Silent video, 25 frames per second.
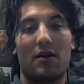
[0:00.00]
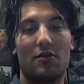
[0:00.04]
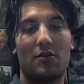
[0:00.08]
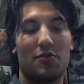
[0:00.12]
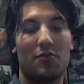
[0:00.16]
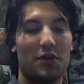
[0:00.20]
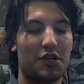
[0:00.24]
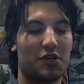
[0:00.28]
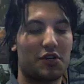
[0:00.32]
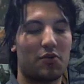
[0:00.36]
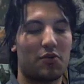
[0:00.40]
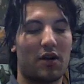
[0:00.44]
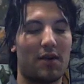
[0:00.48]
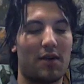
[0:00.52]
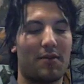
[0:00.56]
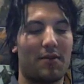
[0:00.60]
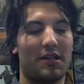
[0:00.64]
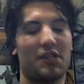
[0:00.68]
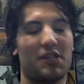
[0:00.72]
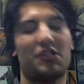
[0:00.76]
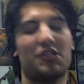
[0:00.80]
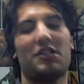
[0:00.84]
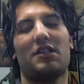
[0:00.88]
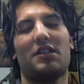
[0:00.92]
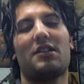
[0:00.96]
We just want to bring
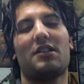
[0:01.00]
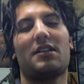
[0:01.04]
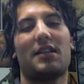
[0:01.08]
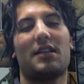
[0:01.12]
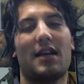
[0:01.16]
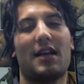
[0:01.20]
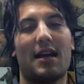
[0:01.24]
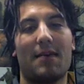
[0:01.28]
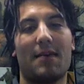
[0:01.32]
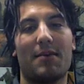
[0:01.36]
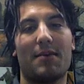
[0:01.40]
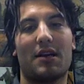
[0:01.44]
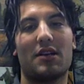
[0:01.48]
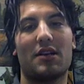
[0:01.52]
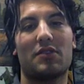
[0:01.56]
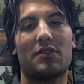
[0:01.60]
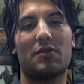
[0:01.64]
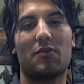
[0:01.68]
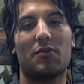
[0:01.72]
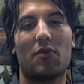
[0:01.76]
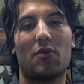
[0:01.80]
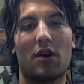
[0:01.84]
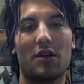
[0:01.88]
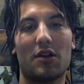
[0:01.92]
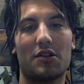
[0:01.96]
these to you today because
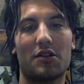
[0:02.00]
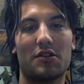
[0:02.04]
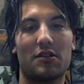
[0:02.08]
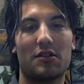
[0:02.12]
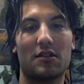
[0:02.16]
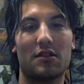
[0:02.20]
we want